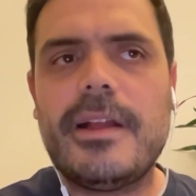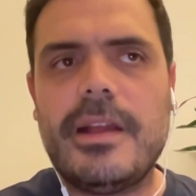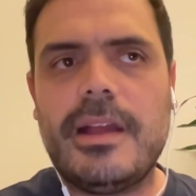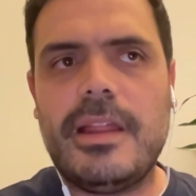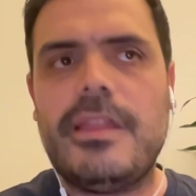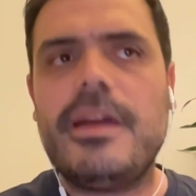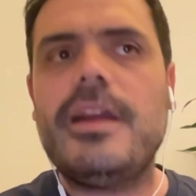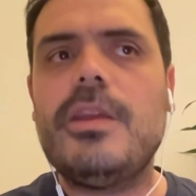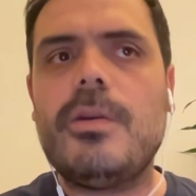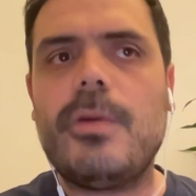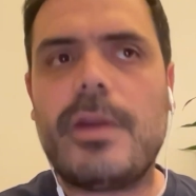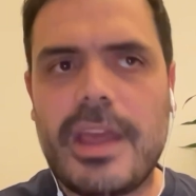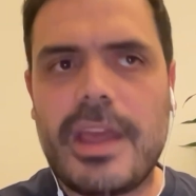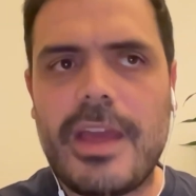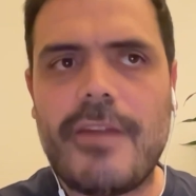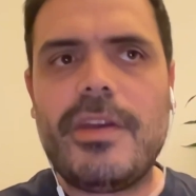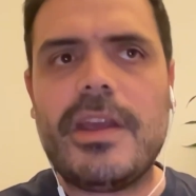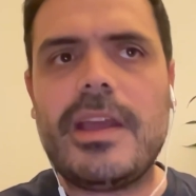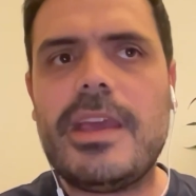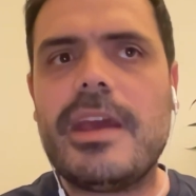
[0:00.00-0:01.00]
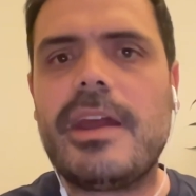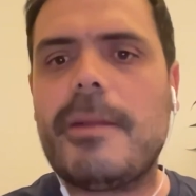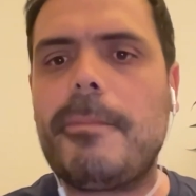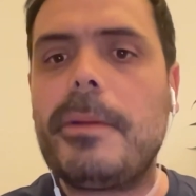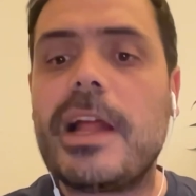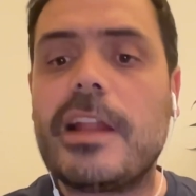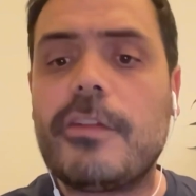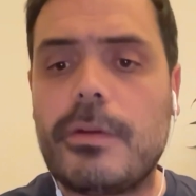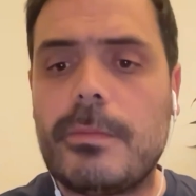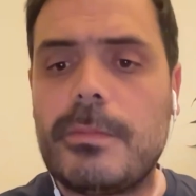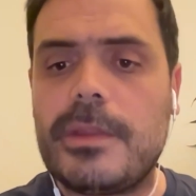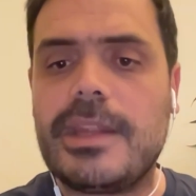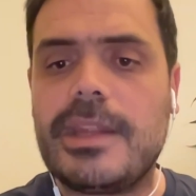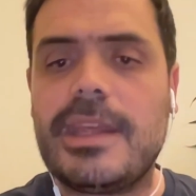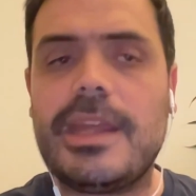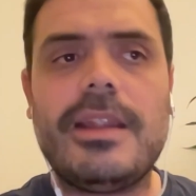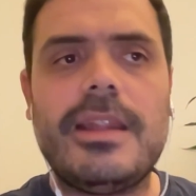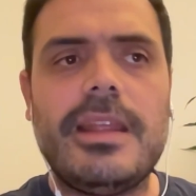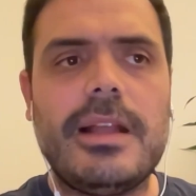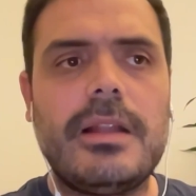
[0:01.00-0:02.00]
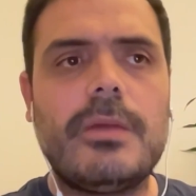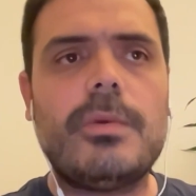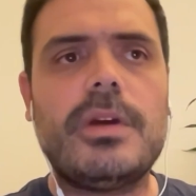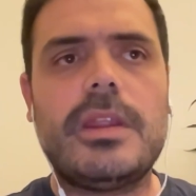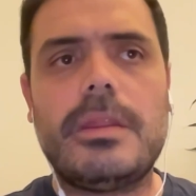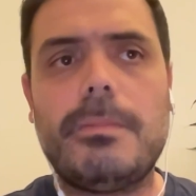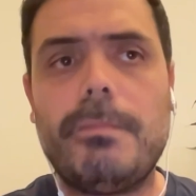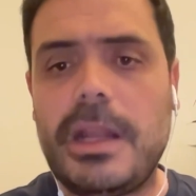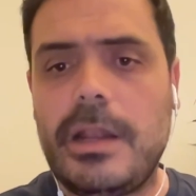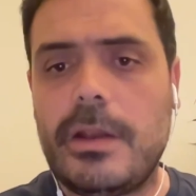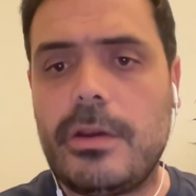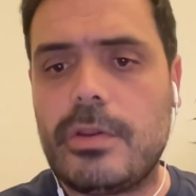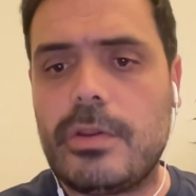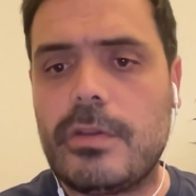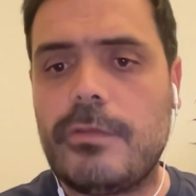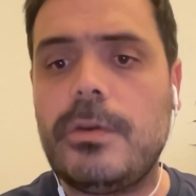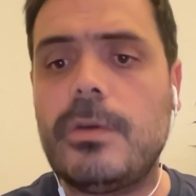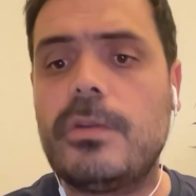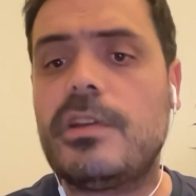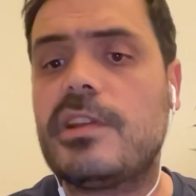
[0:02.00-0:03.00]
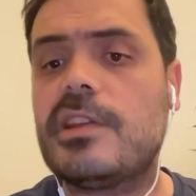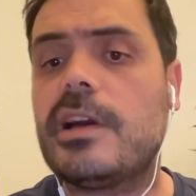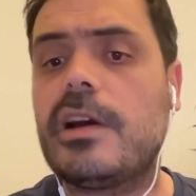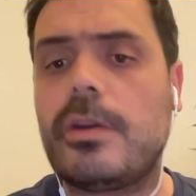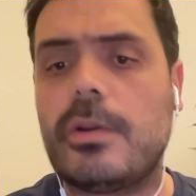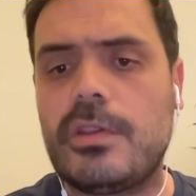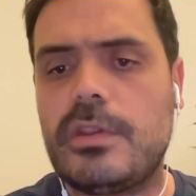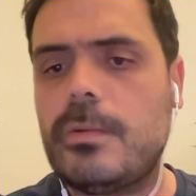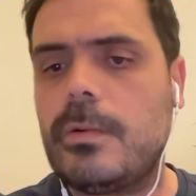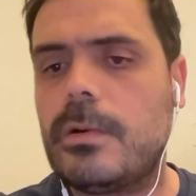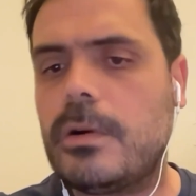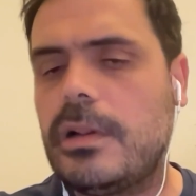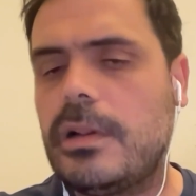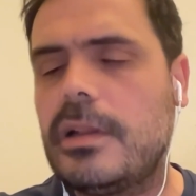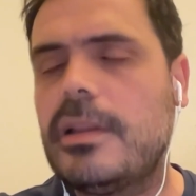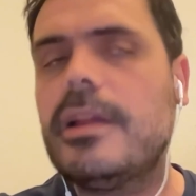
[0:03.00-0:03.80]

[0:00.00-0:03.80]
Then you're having here a platform that can deal with billions of users across the world.